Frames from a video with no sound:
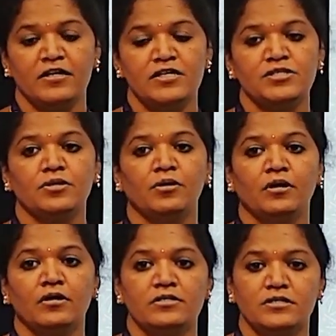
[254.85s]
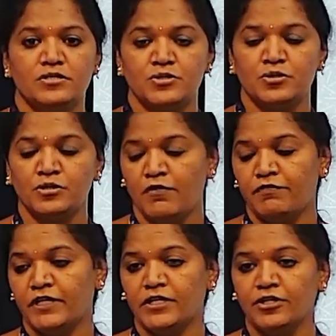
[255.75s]
So, soon
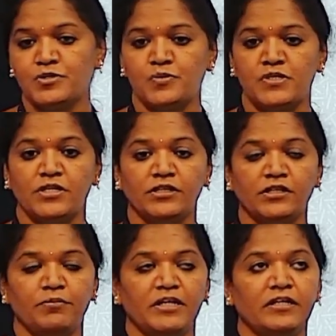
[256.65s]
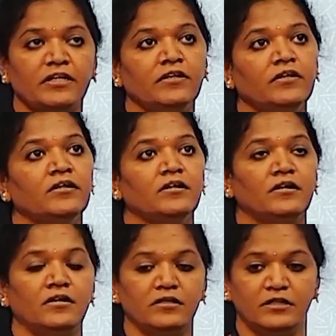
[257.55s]
after you switch on the button,
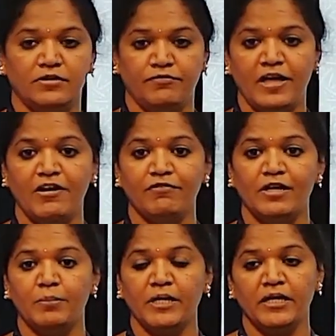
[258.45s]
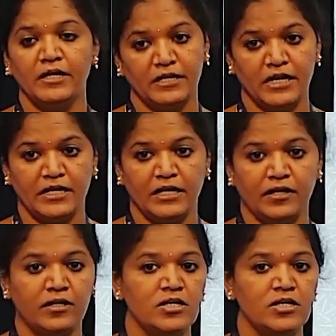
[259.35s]
the fan will be running.